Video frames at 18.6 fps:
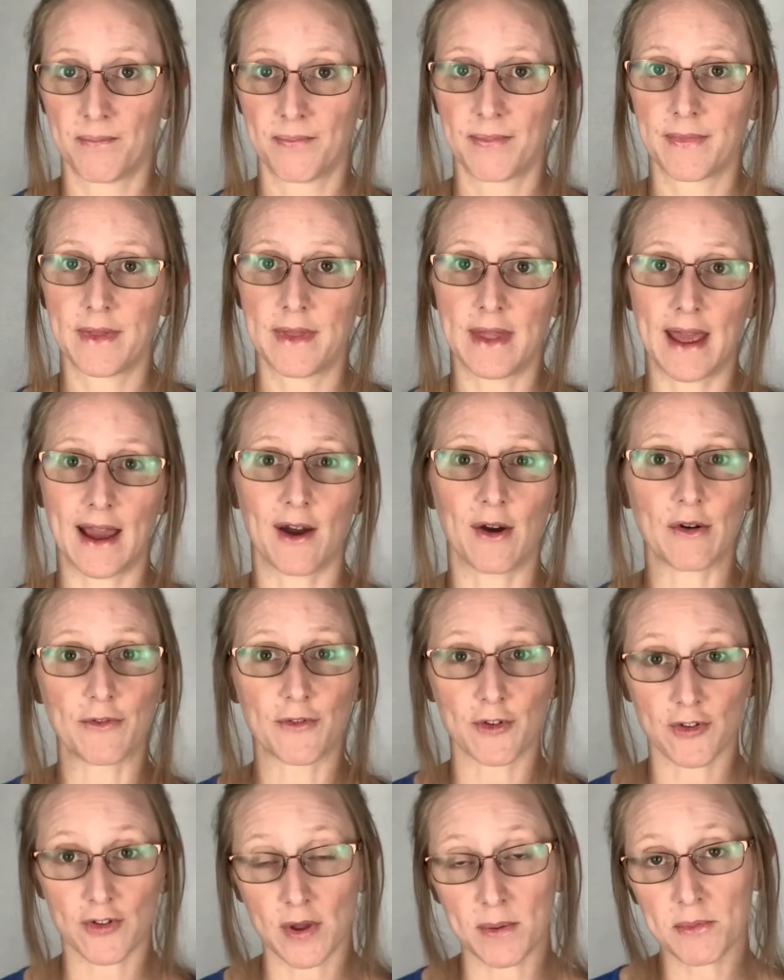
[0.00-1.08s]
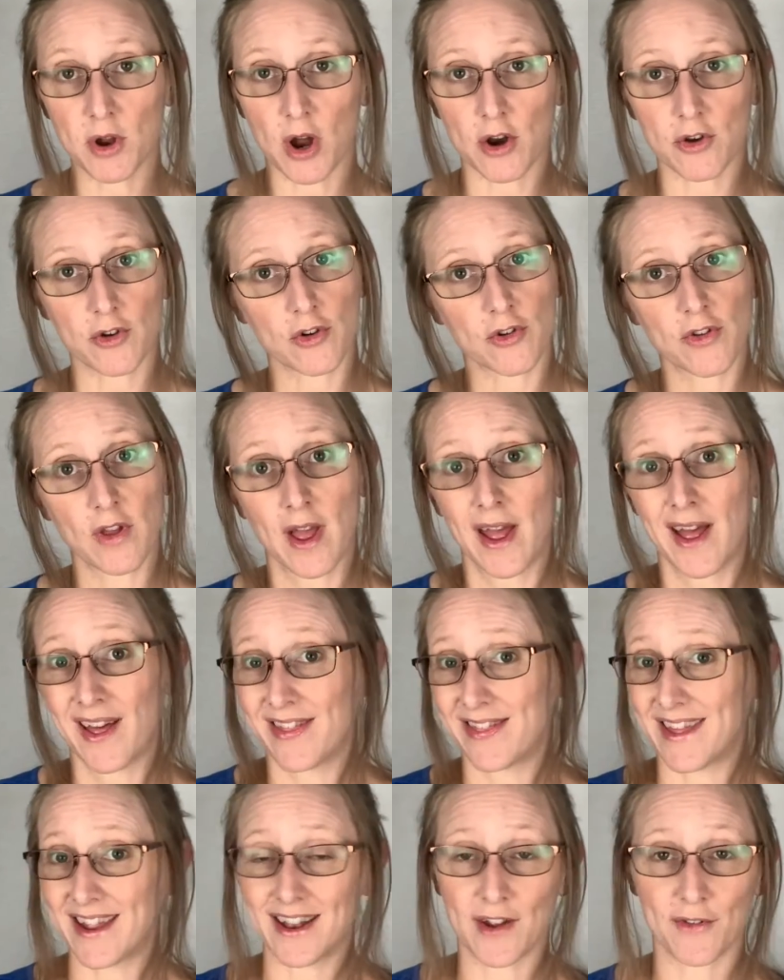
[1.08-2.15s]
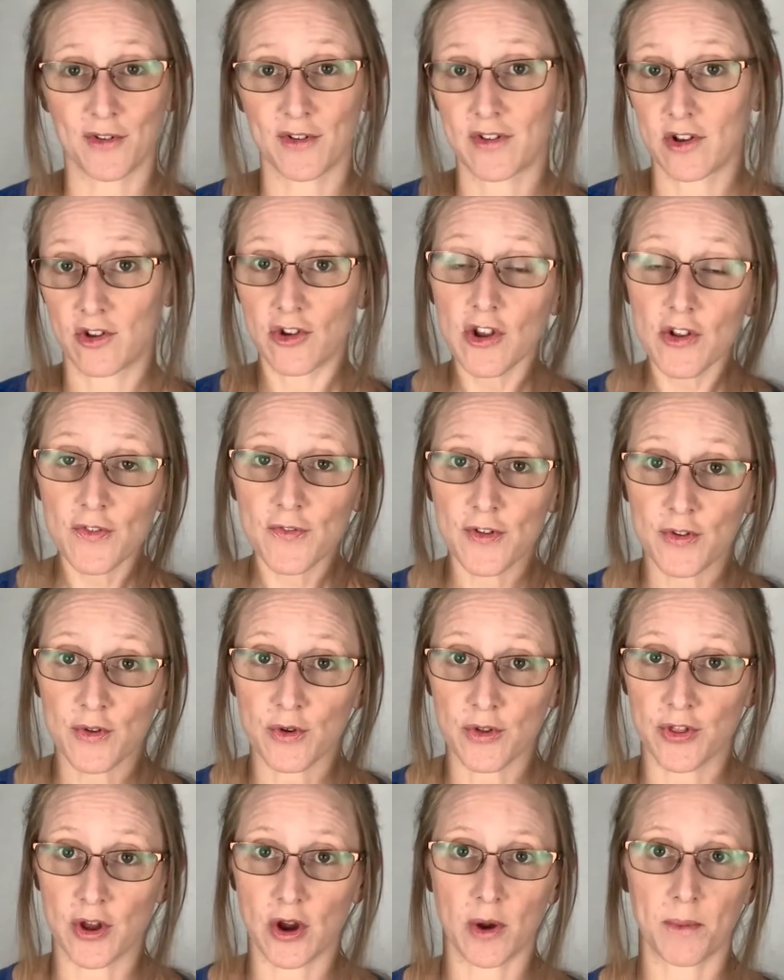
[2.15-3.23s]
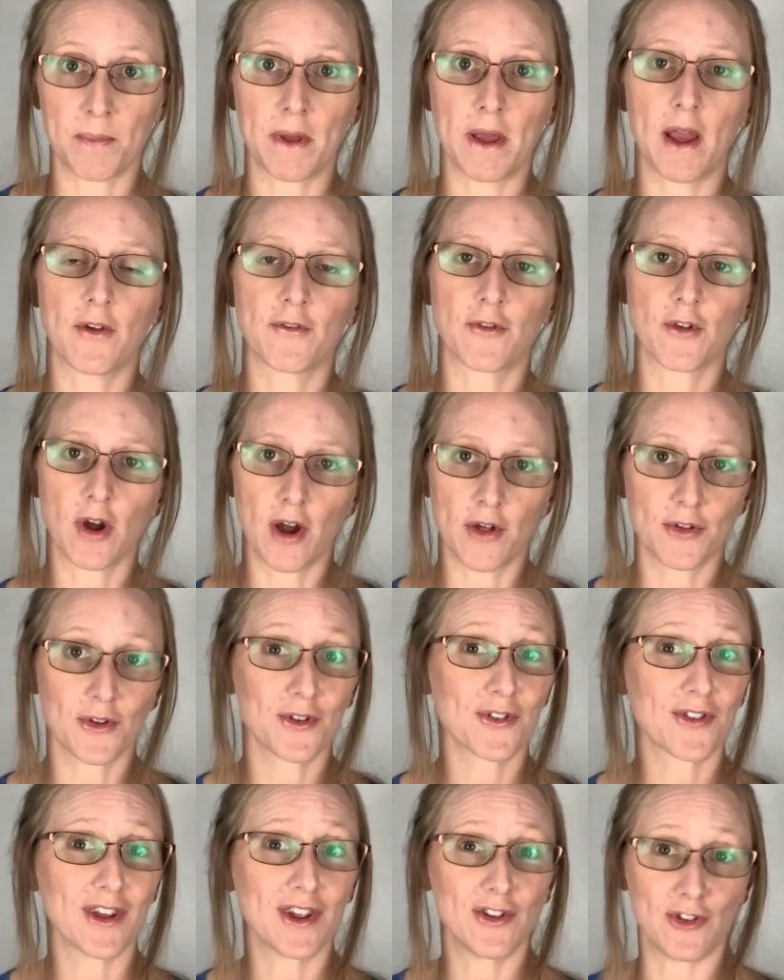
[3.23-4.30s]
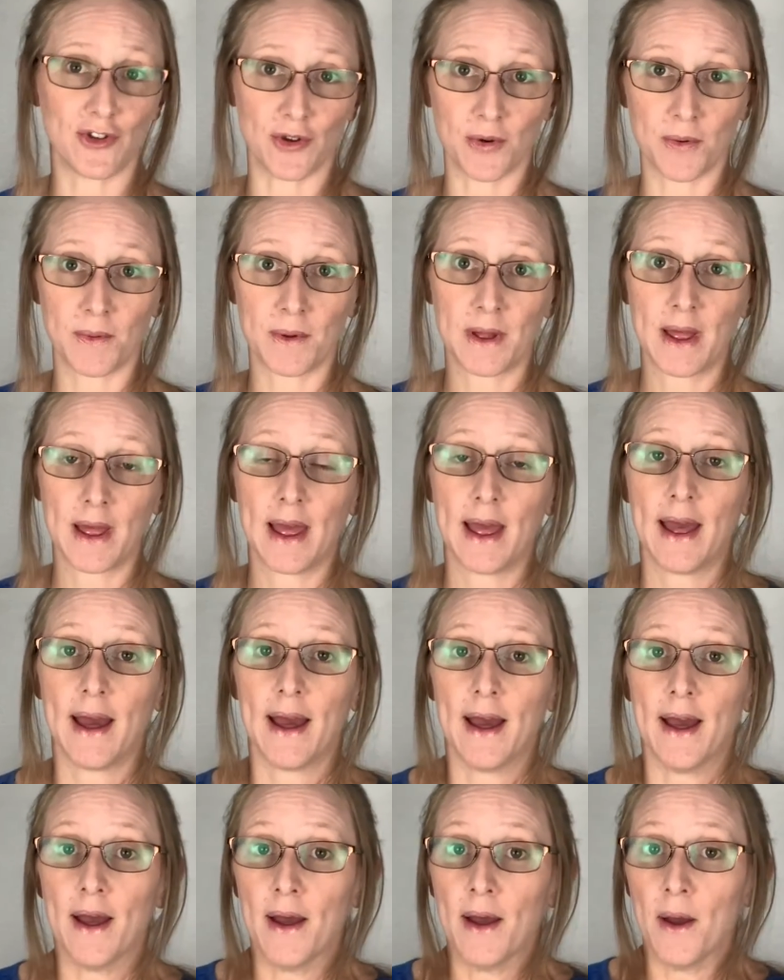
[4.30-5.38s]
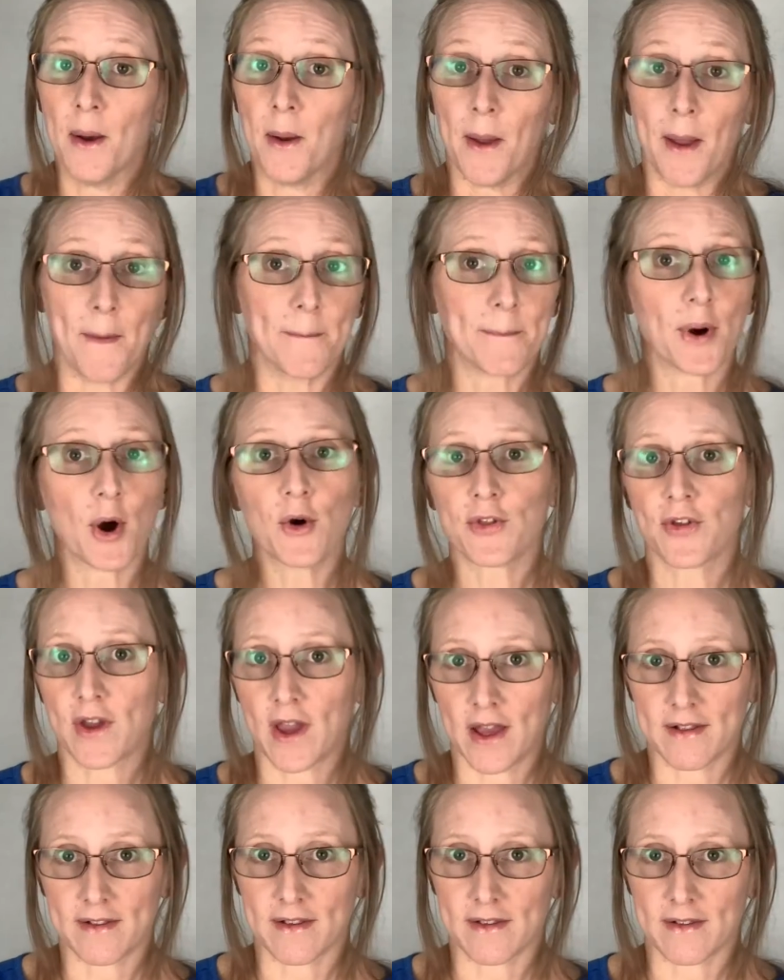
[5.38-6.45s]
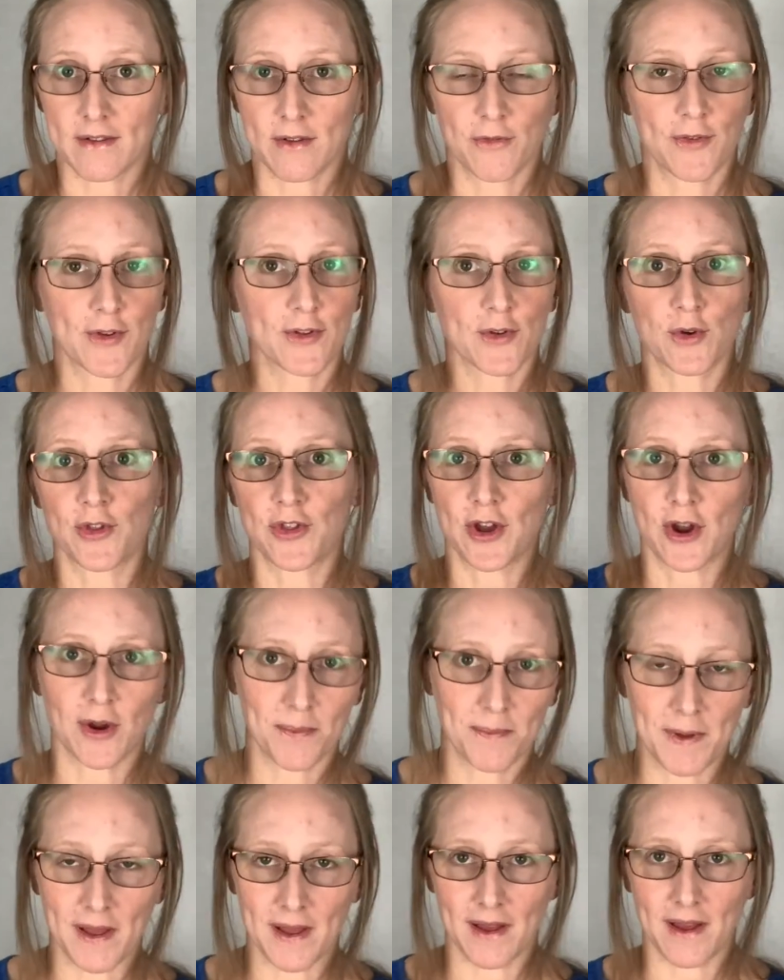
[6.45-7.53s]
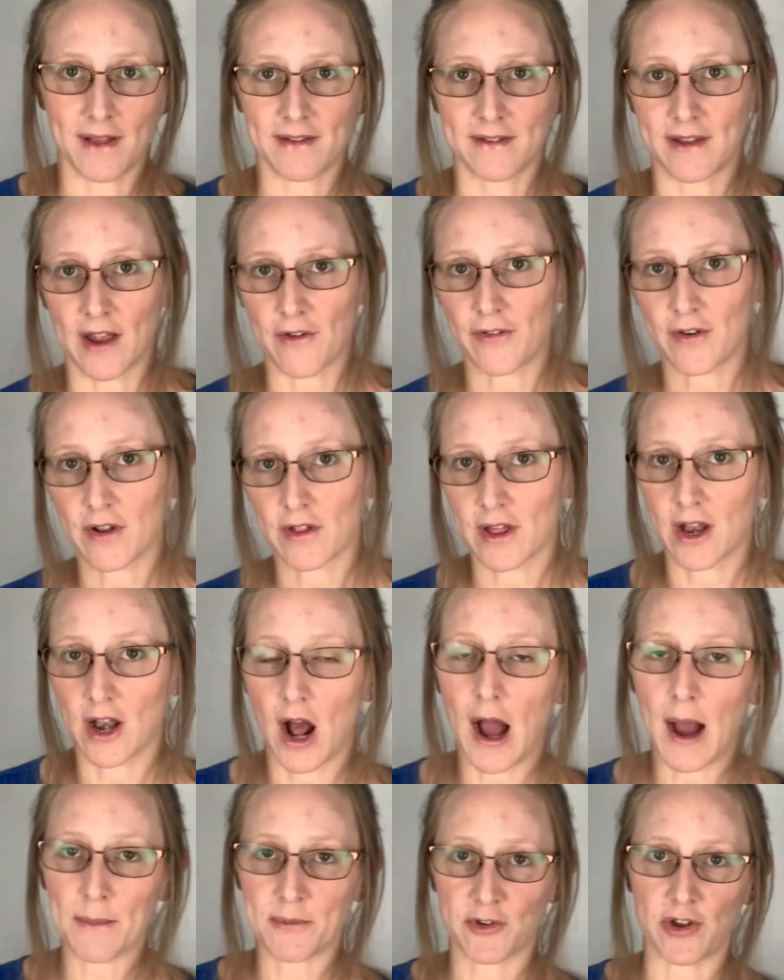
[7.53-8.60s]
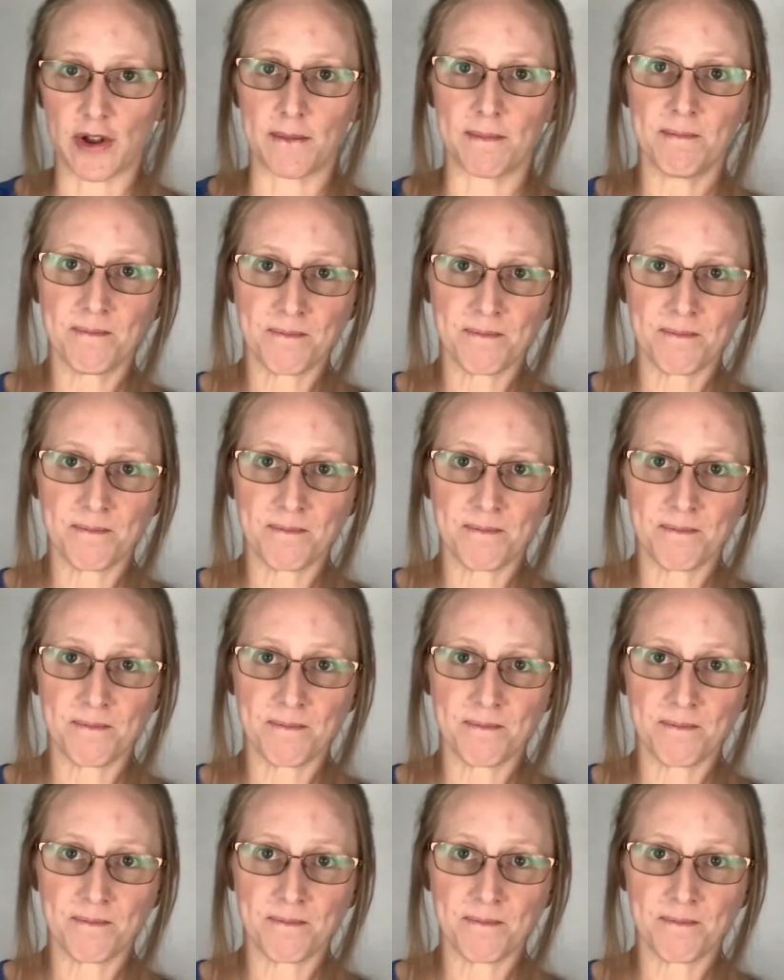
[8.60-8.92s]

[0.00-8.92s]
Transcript: Now, for some doctors, they never suggest physical therapy, and for others, they do. In both cases, physical therapy is definitely an option,